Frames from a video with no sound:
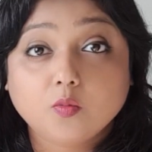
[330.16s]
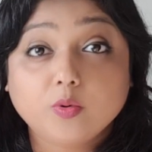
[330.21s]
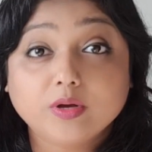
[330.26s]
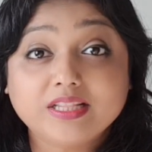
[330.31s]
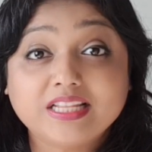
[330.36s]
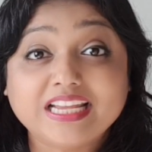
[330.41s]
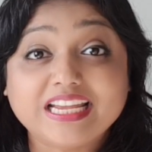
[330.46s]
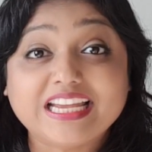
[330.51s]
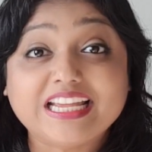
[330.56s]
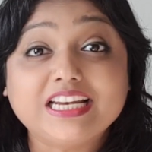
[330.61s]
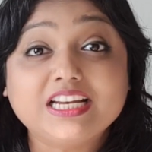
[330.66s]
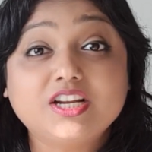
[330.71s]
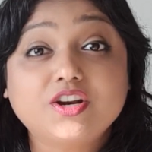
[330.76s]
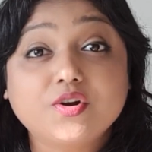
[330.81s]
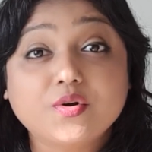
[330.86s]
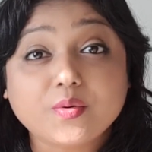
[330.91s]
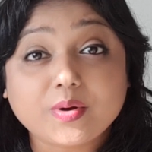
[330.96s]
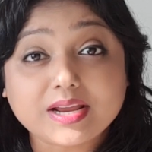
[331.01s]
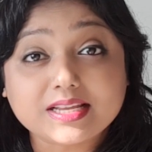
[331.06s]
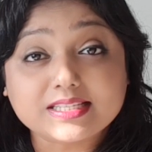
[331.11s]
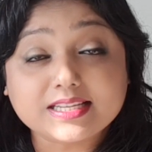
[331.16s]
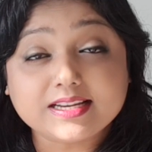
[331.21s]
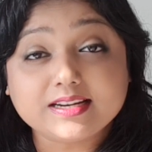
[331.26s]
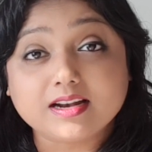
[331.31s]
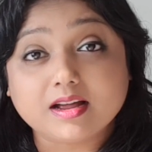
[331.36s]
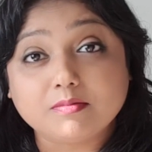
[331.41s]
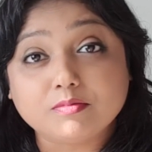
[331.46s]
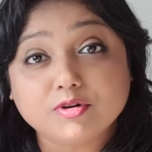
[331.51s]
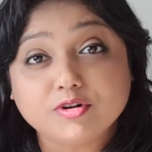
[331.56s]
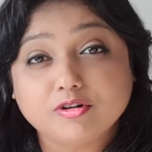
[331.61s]
With the increasing
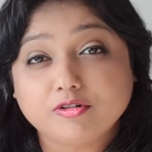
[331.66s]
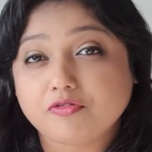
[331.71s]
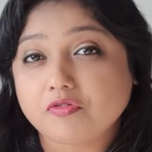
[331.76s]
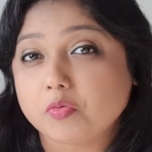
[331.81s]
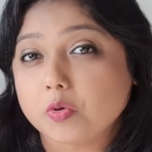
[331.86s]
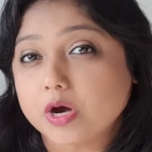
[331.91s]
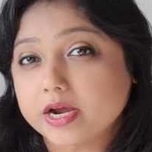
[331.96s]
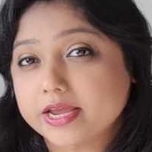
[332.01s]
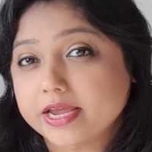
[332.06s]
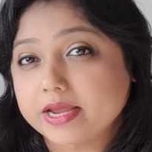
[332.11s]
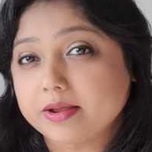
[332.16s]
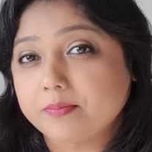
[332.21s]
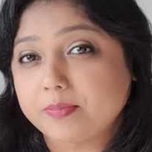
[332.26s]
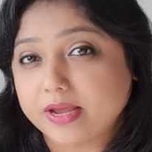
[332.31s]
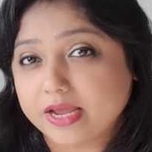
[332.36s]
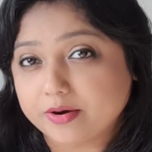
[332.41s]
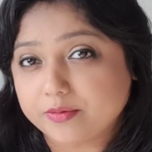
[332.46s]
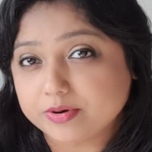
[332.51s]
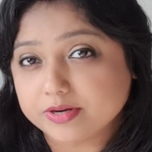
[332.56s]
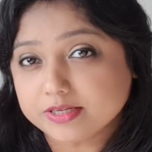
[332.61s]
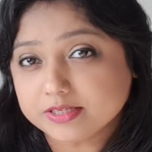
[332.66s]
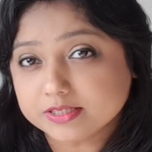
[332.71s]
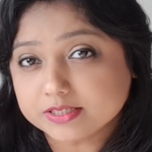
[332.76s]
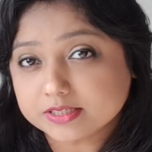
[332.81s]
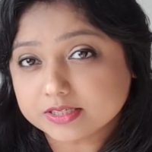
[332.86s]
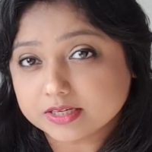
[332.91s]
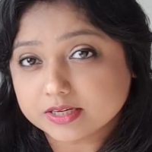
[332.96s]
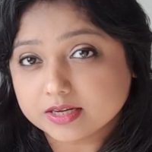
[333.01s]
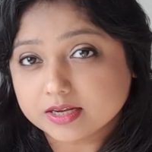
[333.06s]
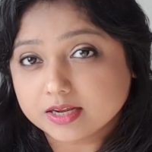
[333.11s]
number of working
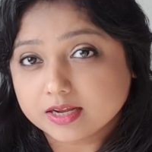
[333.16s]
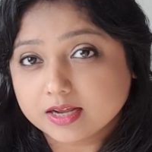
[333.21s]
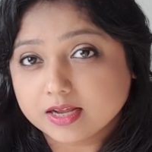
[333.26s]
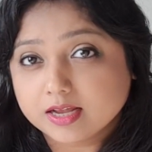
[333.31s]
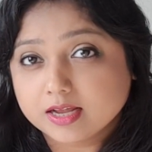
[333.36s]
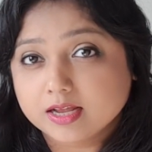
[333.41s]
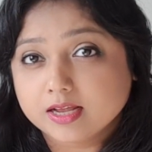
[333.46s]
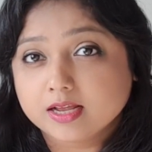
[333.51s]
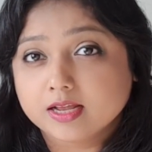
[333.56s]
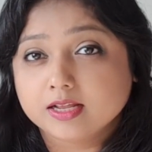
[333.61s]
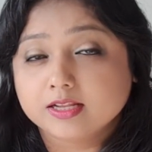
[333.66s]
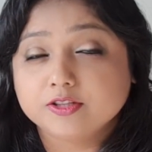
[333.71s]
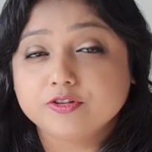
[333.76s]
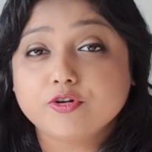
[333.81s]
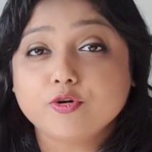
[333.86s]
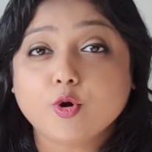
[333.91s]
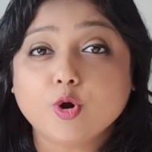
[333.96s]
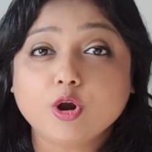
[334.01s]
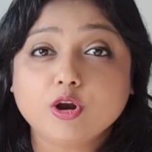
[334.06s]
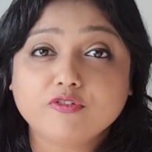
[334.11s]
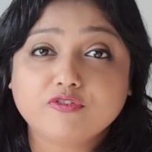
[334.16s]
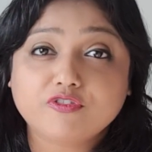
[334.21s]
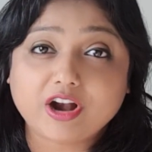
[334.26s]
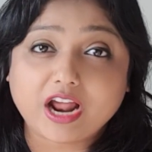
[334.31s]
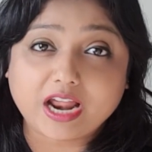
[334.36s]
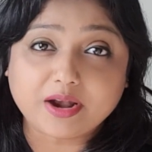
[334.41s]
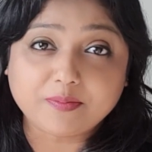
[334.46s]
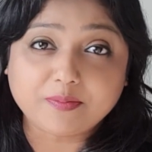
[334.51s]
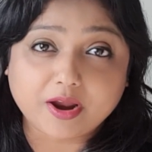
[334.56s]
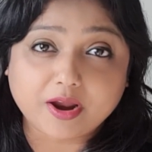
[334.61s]
parents, the role of
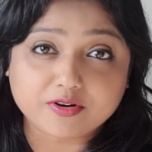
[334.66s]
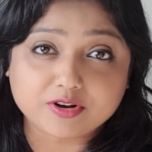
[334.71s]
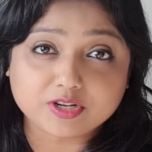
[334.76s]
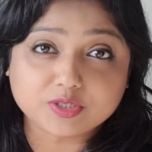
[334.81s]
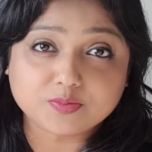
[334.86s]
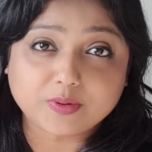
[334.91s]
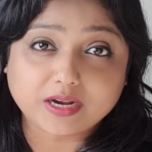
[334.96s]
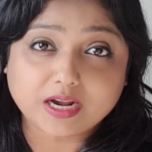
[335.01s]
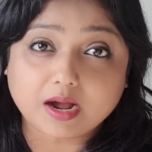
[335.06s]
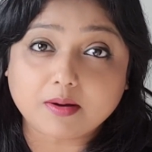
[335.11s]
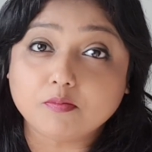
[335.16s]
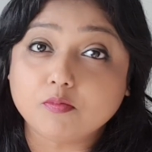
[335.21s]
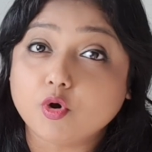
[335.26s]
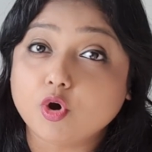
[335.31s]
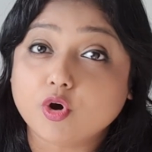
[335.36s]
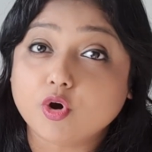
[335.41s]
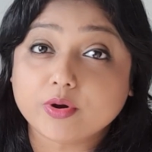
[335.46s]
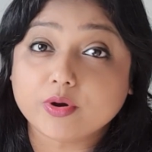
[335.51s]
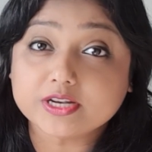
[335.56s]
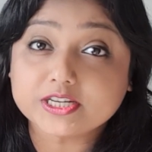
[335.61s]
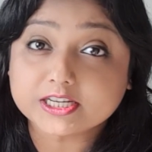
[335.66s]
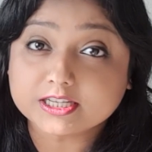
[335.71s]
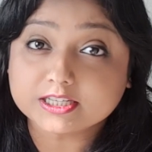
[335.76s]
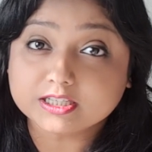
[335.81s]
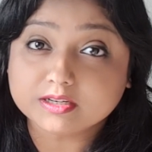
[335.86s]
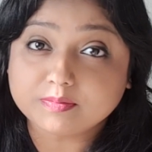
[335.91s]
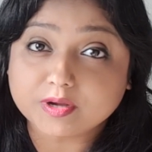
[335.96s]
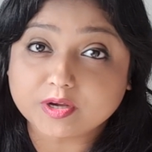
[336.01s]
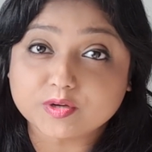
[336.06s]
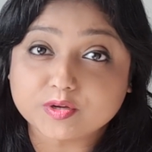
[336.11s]
grandparents become more
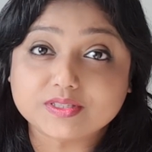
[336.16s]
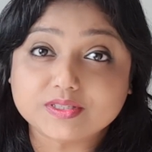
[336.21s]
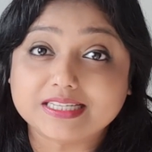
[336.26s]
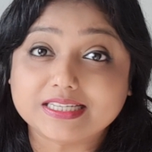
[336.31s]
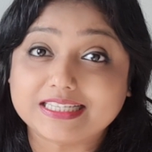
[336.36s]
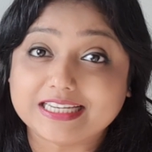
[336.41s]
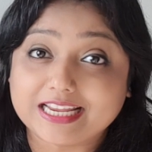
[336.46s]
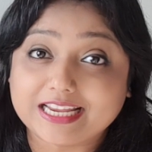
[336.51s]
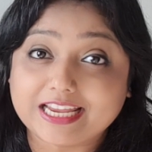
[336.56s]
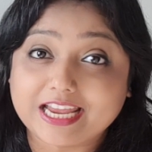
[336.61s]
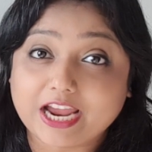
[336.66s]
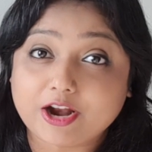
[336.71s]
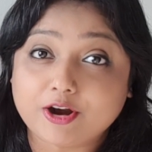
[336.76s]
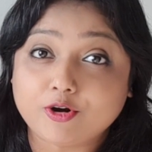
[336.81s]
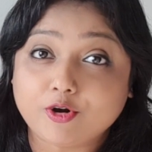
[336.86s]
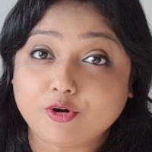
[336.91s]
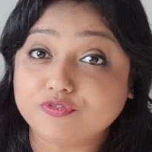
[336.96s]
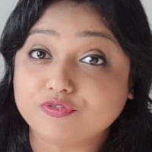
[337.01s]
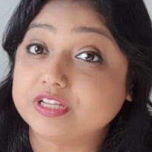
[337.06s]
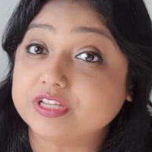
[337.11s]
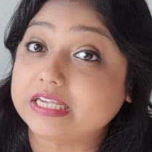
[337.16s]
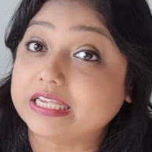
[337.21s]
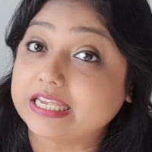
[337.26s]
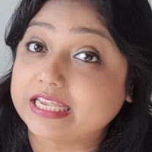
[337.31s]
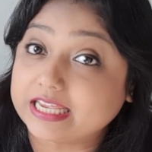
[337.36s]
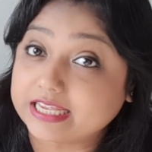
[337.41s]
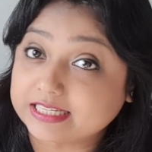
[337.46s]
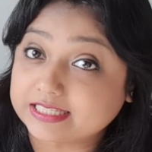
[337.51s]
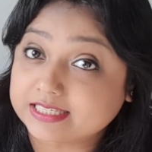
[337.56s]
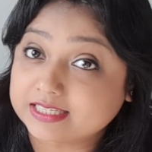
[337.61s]
critical because they take care of the
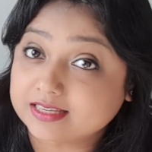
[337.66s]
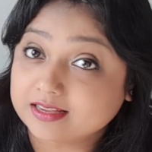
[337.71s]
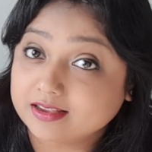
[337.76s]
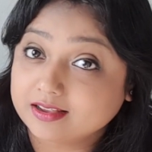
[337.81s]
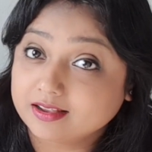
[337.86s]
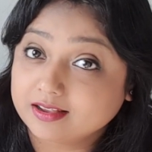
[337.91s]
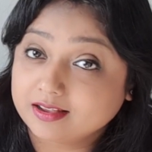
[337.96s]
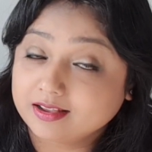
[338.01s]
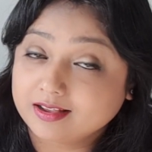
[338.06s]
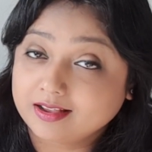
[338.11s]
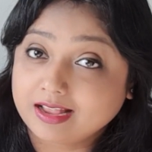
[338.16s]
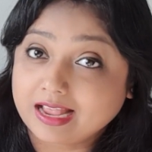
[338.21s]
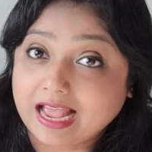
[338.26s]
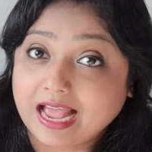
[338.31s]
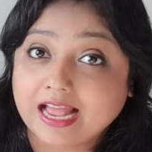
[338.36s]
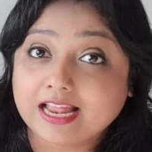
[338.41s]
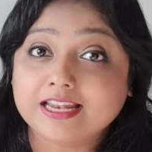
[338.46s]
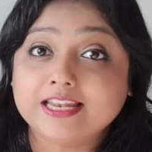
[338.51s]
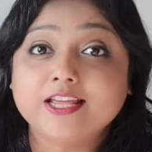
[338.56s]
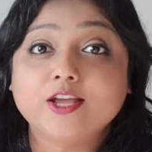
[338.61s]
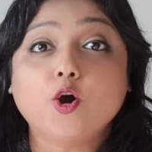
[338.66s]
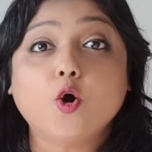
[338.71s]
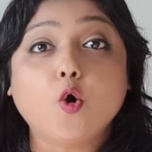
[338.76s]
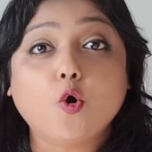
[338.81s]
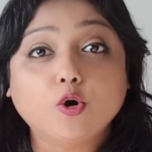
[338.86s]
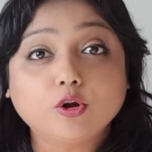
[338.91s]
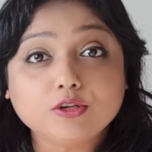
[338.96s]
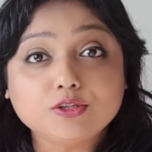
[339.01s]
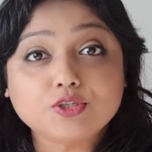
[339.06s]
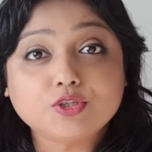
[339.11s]
kids and they
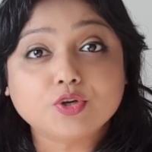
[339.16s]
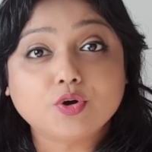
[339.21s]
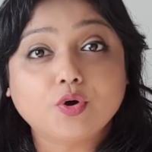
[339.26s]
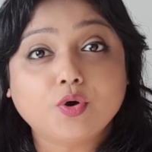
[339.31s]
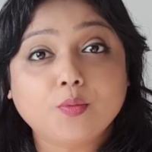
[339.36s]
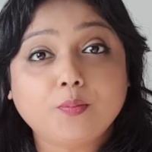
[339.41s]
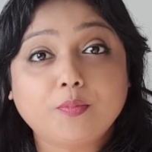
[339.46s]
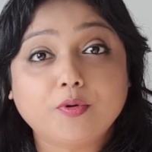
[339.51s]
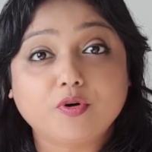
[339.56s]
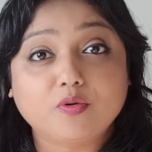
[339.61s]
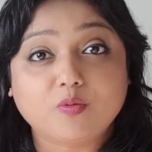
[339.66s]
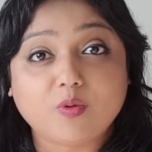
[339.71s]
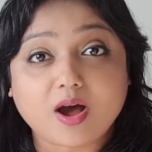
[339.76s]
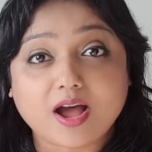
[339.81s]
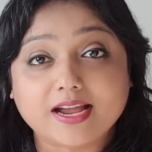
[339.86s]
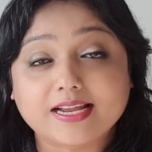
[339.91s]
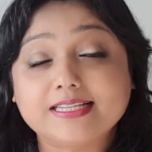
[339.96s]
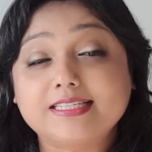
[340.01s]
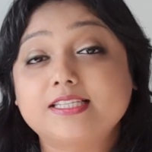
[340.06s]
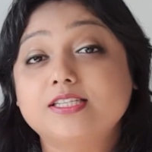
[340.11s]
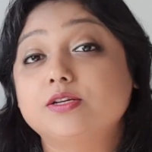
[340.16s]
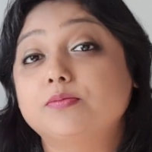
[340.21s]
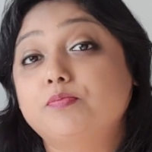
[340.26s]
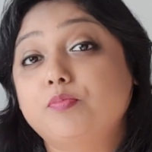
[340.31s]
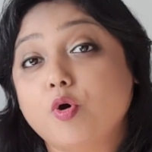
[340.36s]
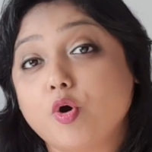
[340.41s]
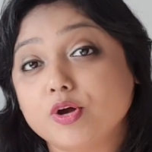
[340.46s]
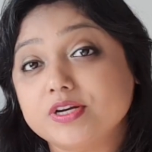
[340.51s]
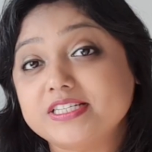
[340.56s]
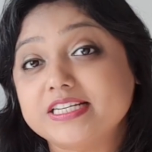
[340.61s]
also provide
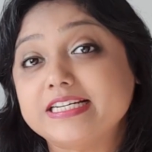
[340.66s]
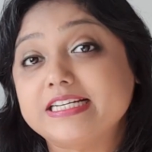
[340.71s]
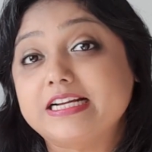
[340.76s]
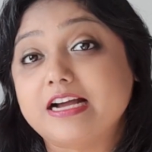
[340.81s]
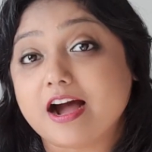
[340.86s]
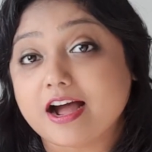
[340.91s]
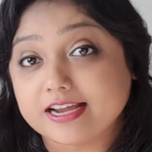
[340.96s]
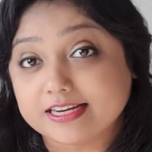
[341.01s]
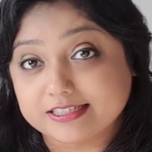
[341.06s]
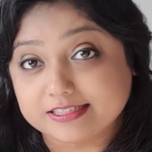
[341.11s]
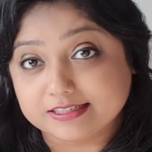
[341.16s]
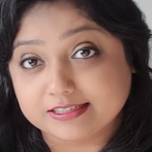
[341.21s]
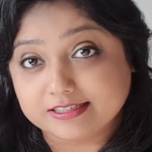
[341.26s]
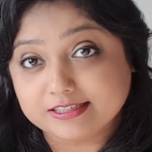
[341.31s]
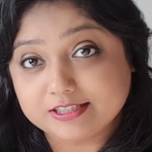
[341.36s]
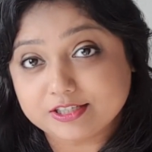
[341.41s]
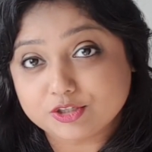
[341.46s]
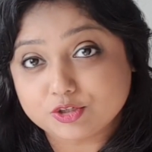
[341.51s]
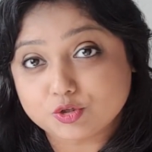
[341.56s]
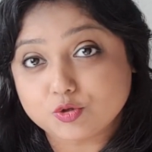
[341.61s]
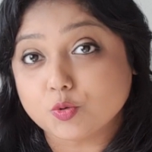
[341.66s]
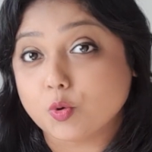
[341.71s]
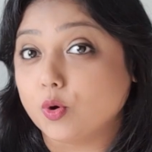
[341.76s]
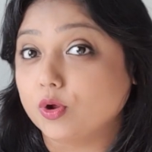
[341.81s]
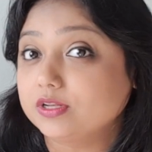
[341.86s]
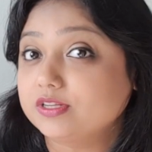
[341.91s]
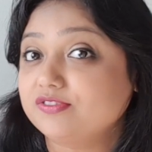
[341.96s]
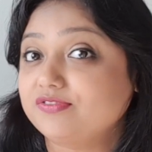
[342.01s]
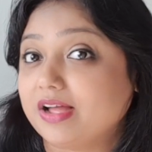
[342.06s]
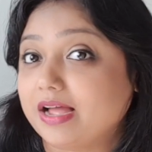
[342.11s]
support and guidance to
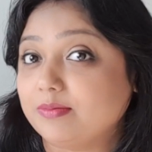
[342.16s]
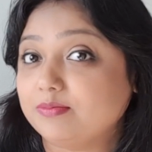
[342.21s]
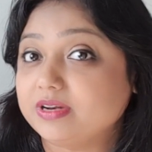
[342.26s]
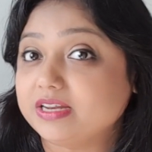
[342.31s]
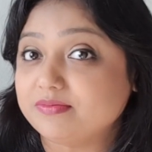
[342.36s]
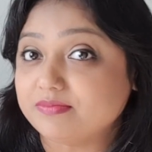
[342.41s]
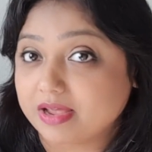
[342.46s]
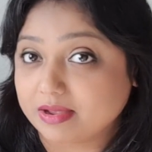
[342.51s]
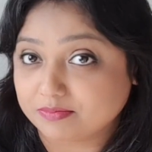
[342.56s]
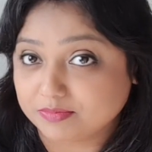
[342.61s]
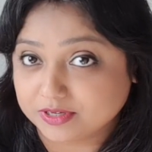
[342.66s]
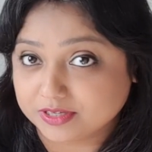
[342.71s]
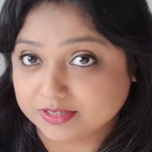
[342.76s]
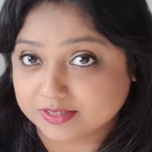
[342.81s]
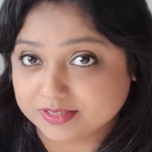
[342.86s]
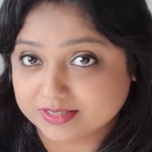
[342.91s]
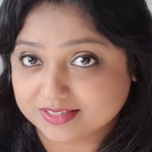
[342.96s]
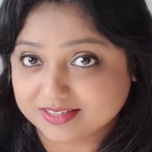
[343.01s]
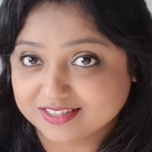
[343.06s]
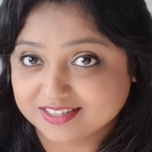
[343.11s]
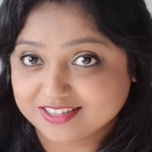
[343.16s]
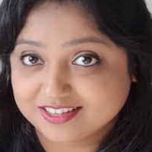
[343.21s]
all the family members.